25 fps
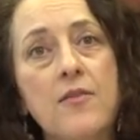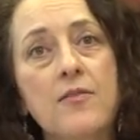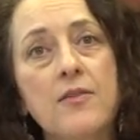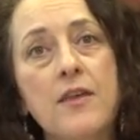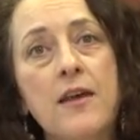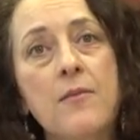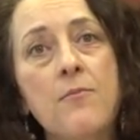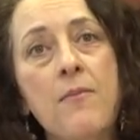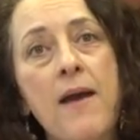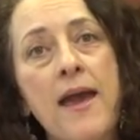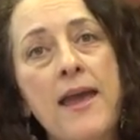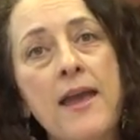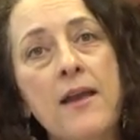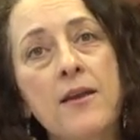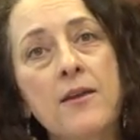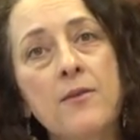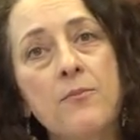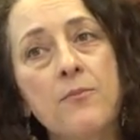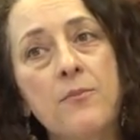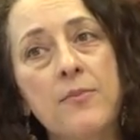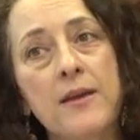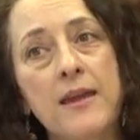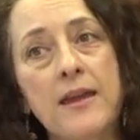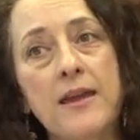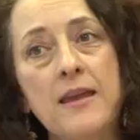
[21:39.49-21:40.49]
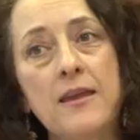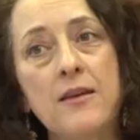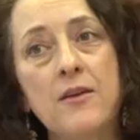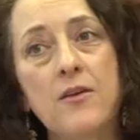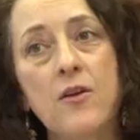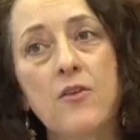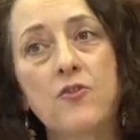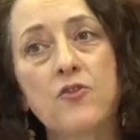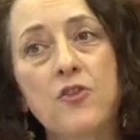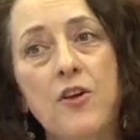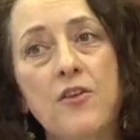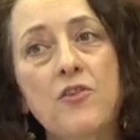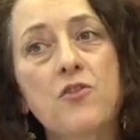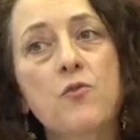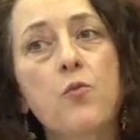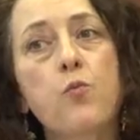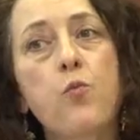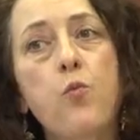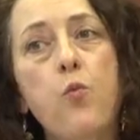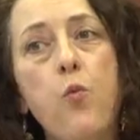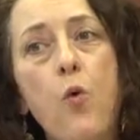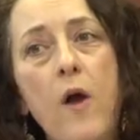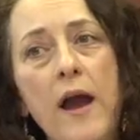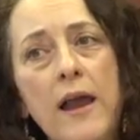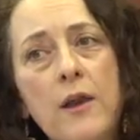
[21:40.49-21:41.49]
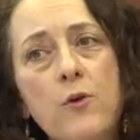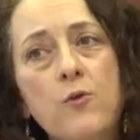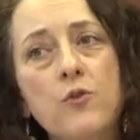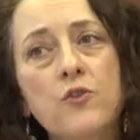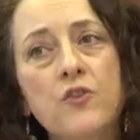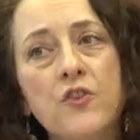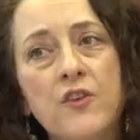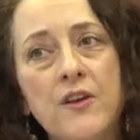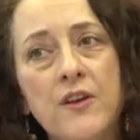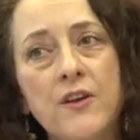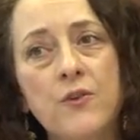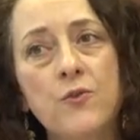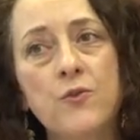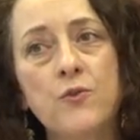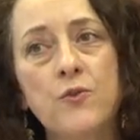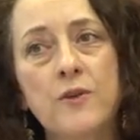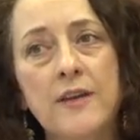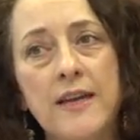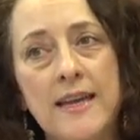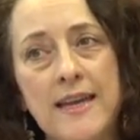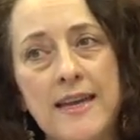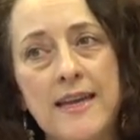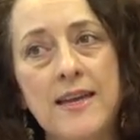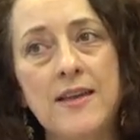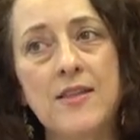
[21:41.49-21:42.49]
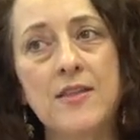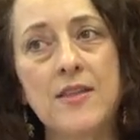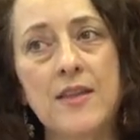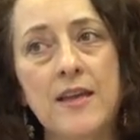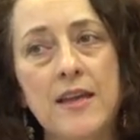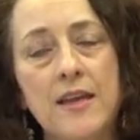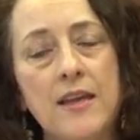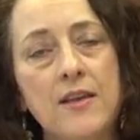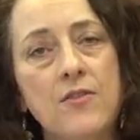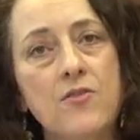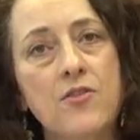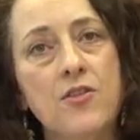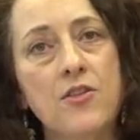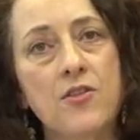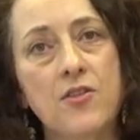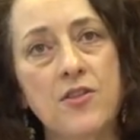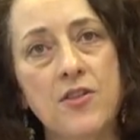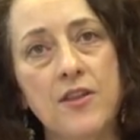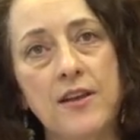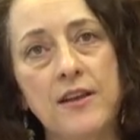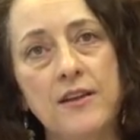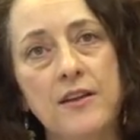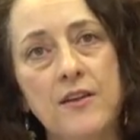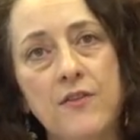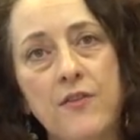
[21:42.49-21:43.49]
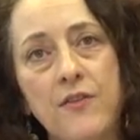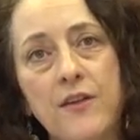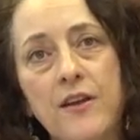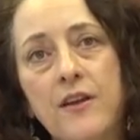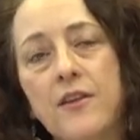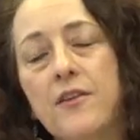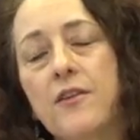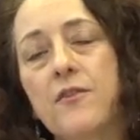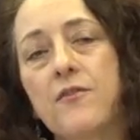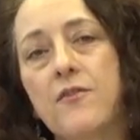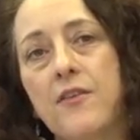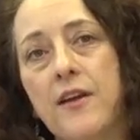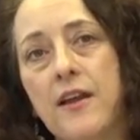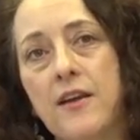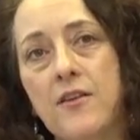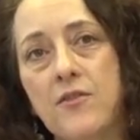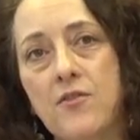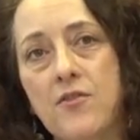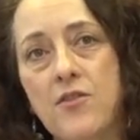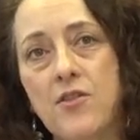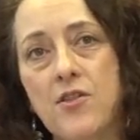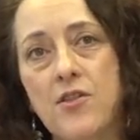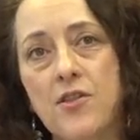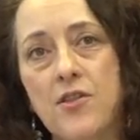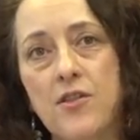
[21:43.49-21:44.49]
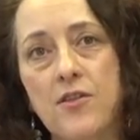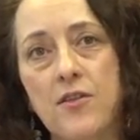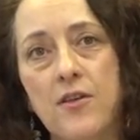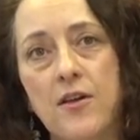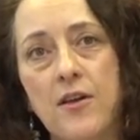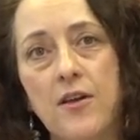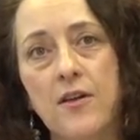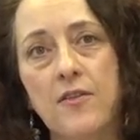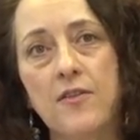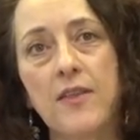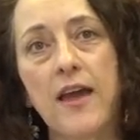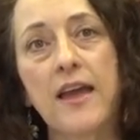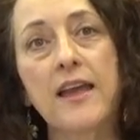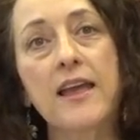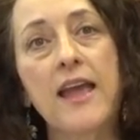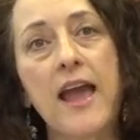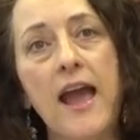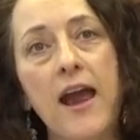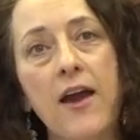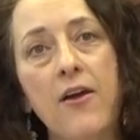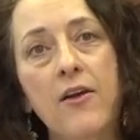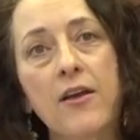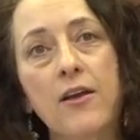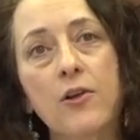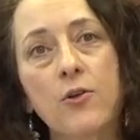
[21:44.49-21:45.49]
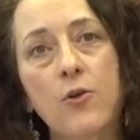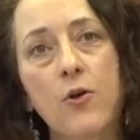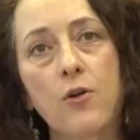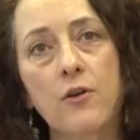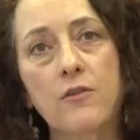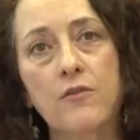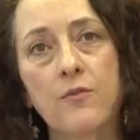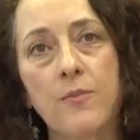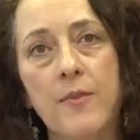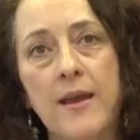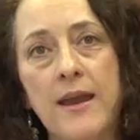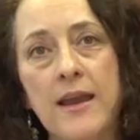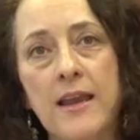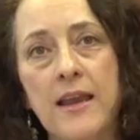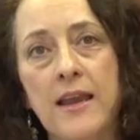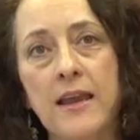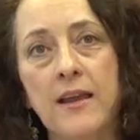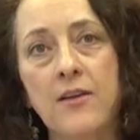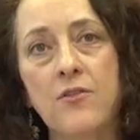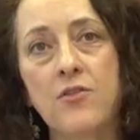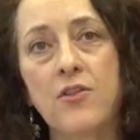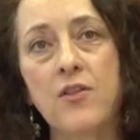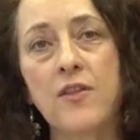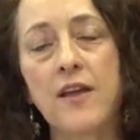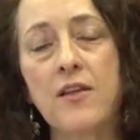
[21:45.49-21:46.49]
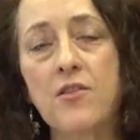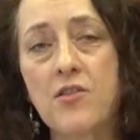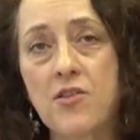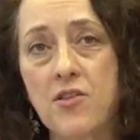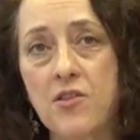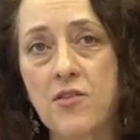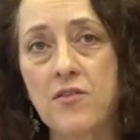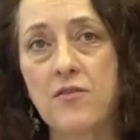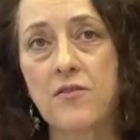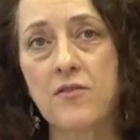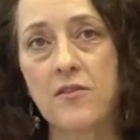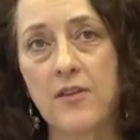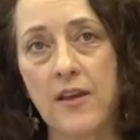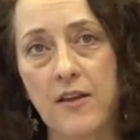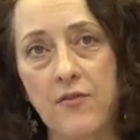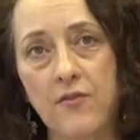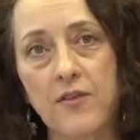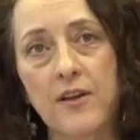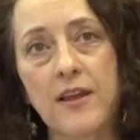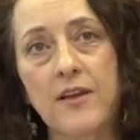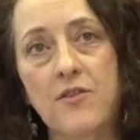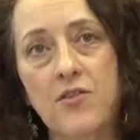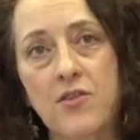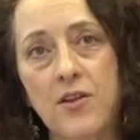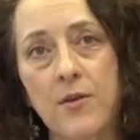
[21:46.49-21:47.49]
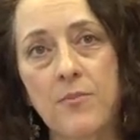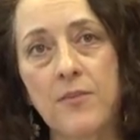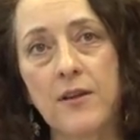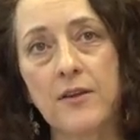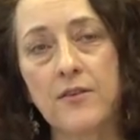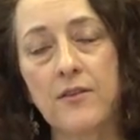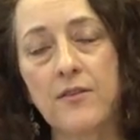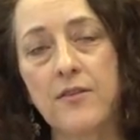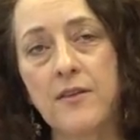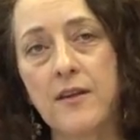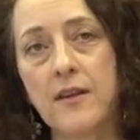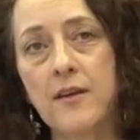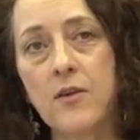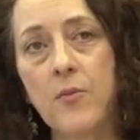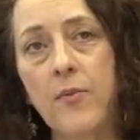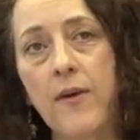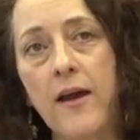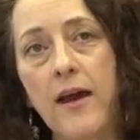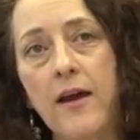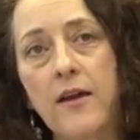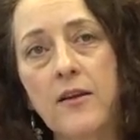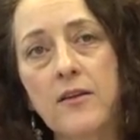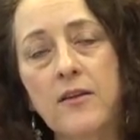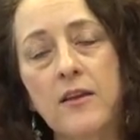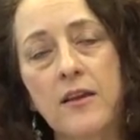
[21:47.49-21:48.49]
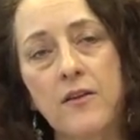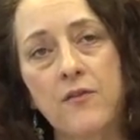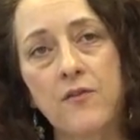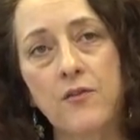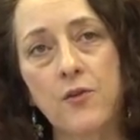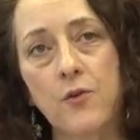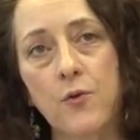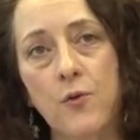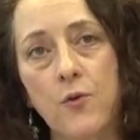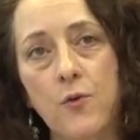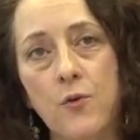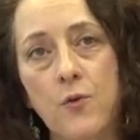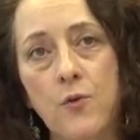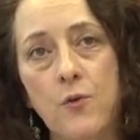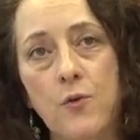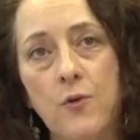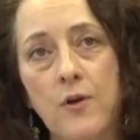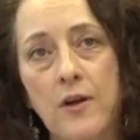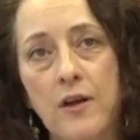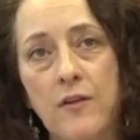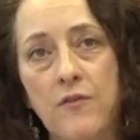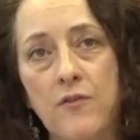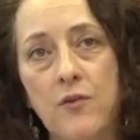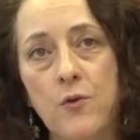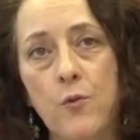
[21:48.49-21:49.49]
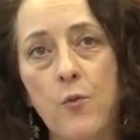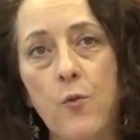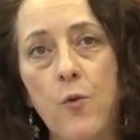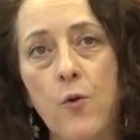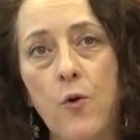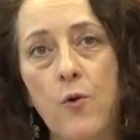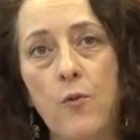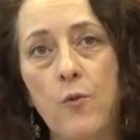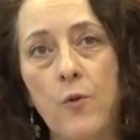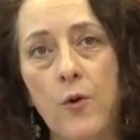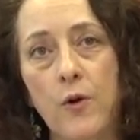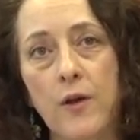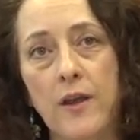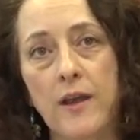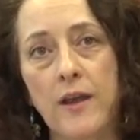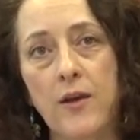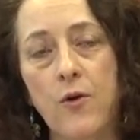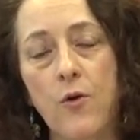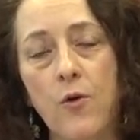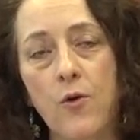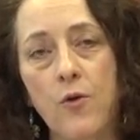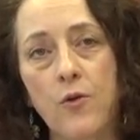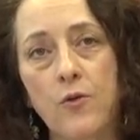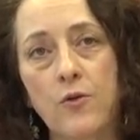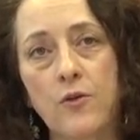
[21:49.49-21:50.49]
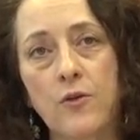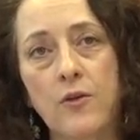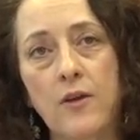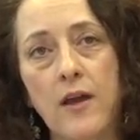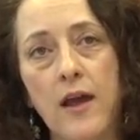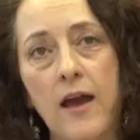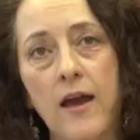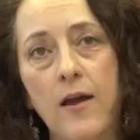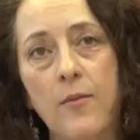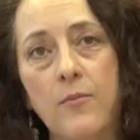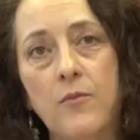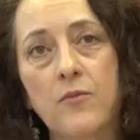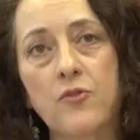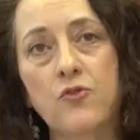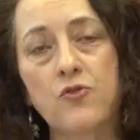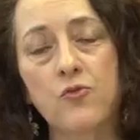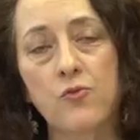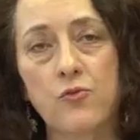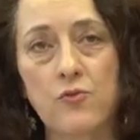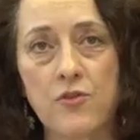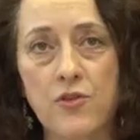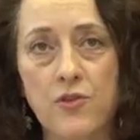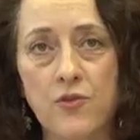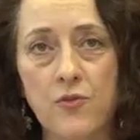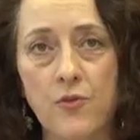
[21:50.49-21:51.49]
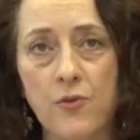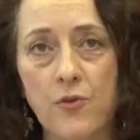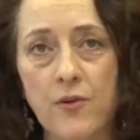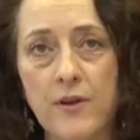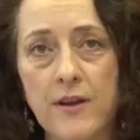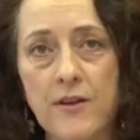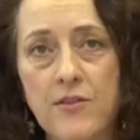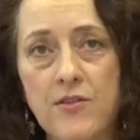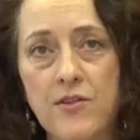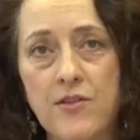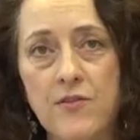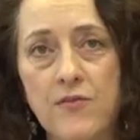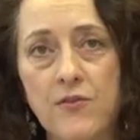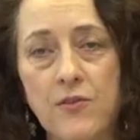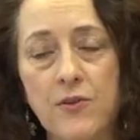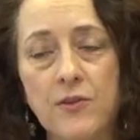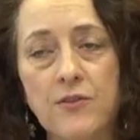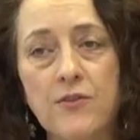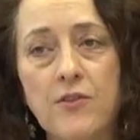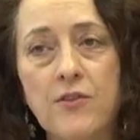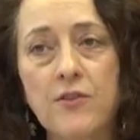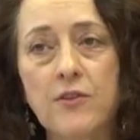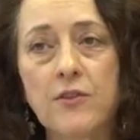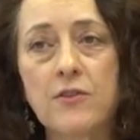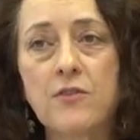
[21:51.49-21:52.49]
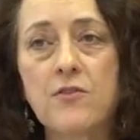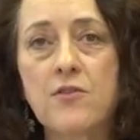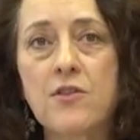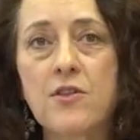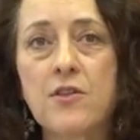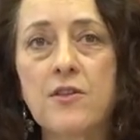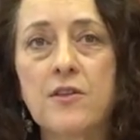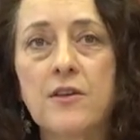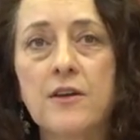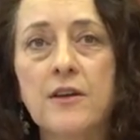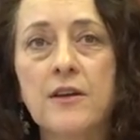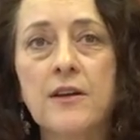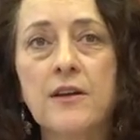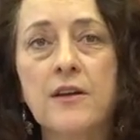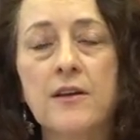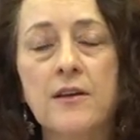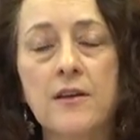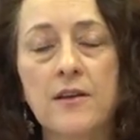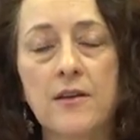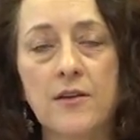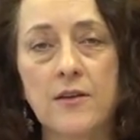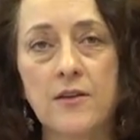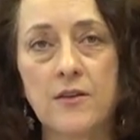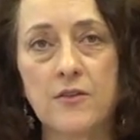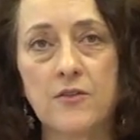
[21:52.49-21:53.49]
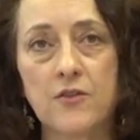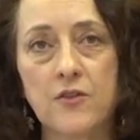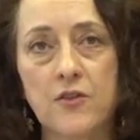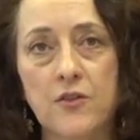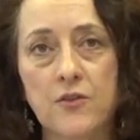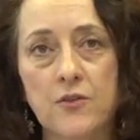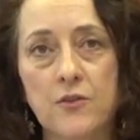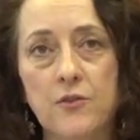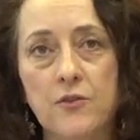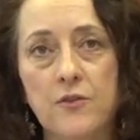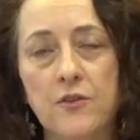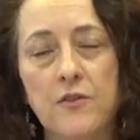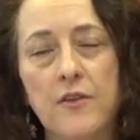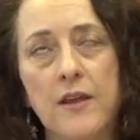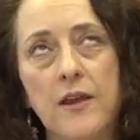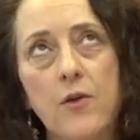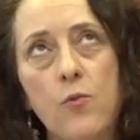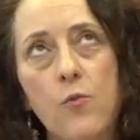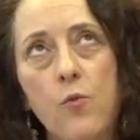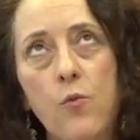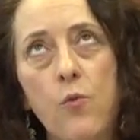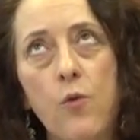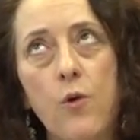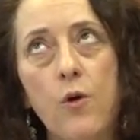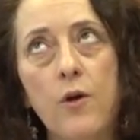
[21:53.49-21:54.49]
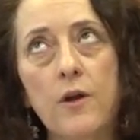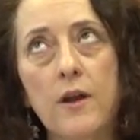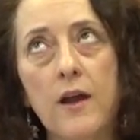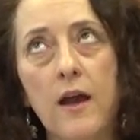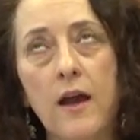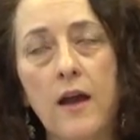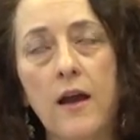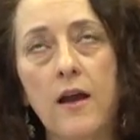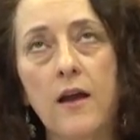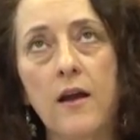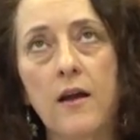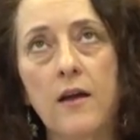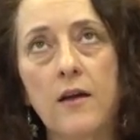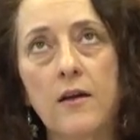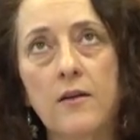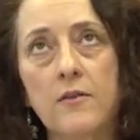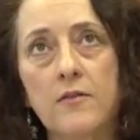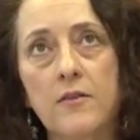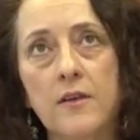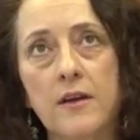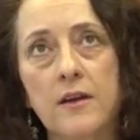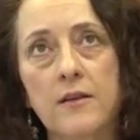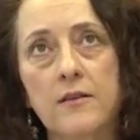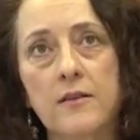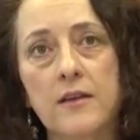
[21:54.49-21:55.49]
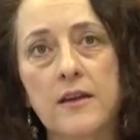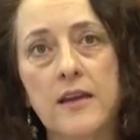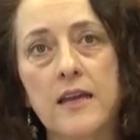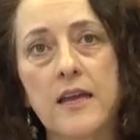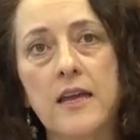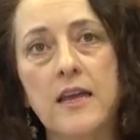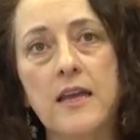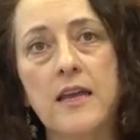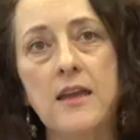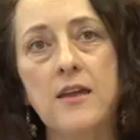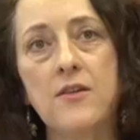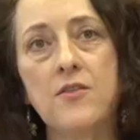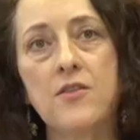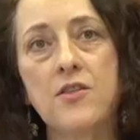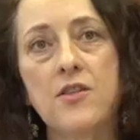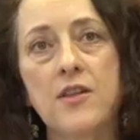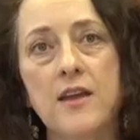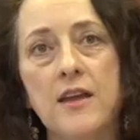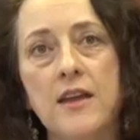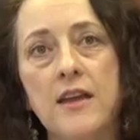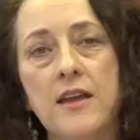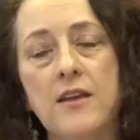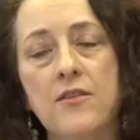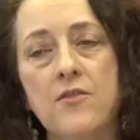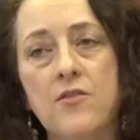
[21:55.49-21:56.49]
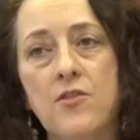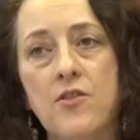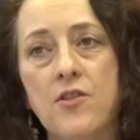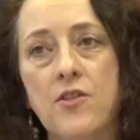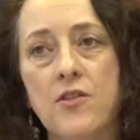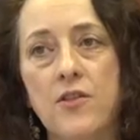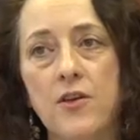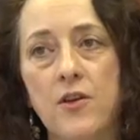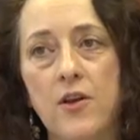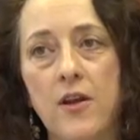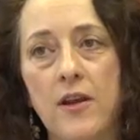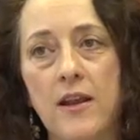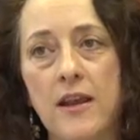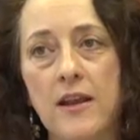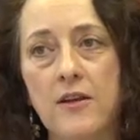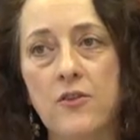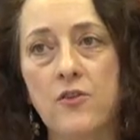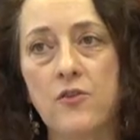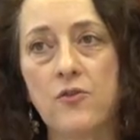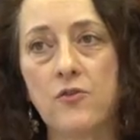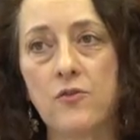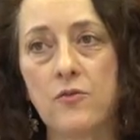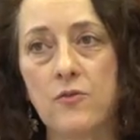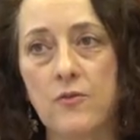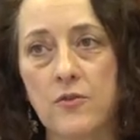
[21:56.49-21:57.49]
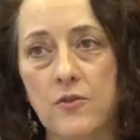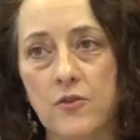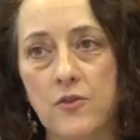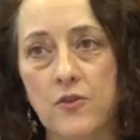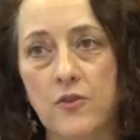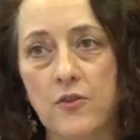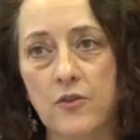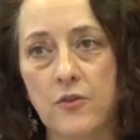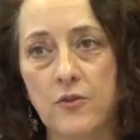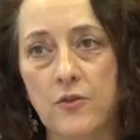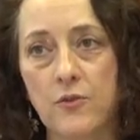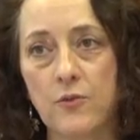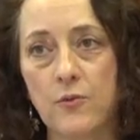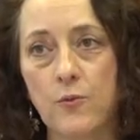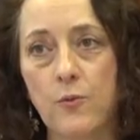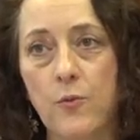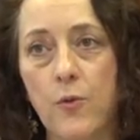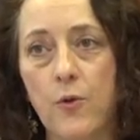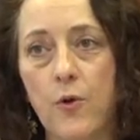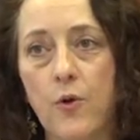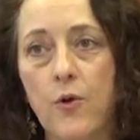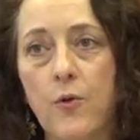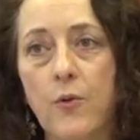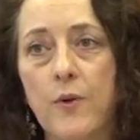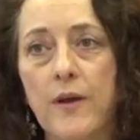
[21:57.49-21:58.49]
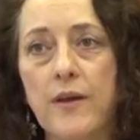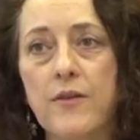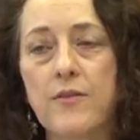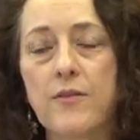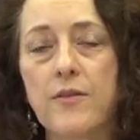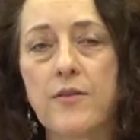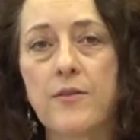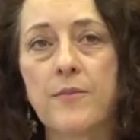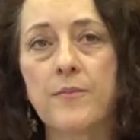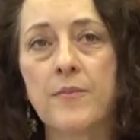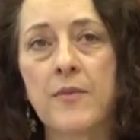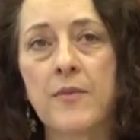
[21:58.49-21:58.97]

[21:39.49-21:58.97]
There may be just one or two key scenes and significant events that carry a lot of meaning. So that's definitely something to think about if you're working on short stories, for instance, to think, what are the key scenes that I need to work with?